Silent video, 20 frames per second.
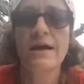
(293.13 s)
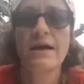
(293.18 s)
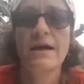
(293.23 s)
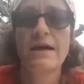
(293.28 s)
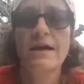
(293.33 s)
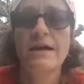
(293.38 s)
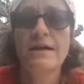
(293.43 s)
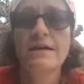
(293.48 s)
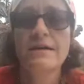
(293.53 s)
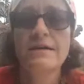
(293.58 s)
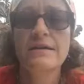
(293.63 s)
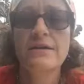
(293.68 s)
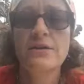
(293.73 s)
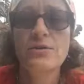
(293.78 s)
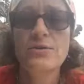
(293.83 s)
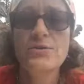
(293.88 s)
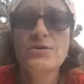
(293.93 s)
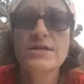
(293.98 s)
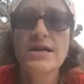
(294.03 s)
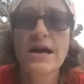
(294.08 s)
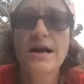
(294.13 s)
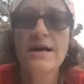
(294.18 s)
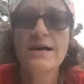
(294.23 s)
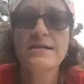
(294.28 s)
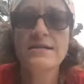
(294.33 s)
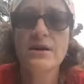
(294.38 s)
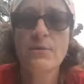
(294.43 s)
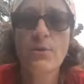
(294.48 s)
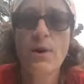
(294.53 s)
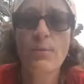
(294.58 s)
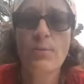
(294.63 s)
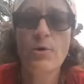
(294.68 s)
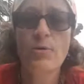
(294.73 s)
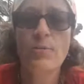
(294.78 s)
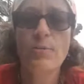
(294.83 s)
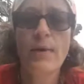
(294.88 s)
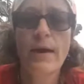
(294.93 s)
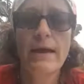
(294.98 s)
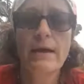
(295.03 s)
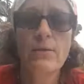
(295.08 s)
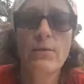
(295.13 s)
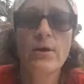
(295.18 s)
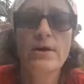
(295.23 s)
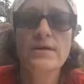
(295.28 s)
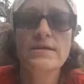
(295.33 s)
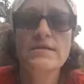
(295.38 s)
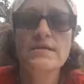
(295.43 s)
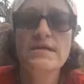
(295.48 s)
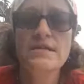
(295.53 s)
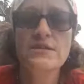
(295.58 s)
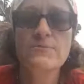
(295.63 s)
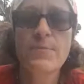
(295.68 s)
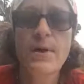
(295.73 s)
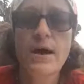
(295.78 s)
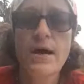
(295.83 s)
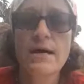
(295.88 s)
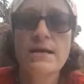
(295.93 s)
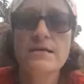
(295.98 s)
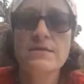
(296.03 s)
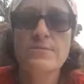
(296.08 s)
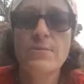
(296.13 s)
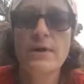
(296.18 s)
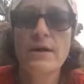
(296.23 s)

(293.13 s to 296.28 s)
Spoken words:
in whose eyes a reprobate one is despised,